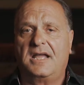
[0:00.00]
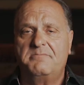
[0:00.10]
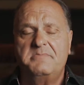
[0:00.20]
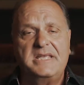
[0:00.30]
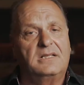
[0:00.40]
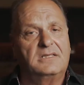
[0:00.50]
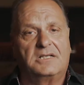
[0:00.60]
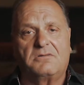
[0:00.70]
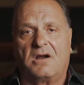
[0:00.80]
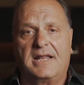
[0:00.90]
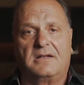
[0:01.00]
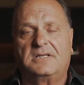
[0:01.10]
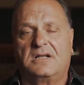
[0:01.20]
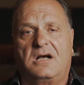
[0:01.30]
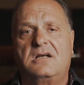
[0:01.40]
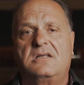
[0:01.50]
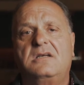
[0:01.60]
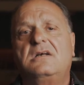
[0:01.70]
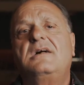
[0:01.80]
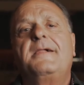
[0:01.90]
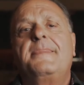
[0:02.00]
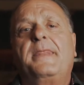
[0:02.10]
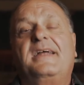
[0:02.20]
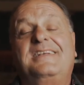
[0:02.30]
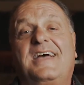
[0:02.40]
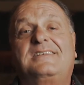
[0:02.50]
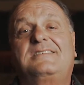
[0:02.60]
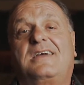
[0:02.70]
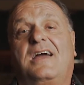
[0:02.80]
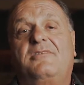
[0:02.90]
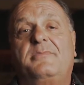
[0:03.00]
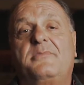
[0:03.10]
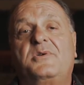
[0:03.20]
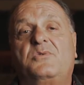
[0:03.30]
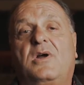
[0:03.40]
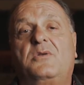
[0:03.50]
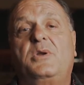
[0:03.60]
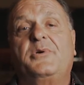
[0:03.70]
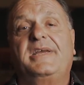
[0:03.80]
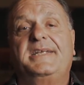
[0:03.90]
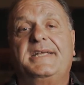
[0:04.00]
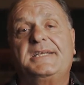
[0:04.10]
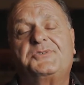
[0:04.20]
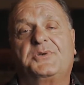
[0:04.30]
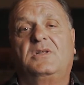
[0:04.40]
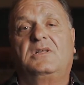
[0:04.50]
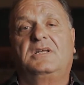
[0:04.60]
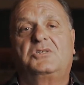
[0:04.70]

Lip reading: I immediately cried out to God. Next, I remembered when we were in Israel in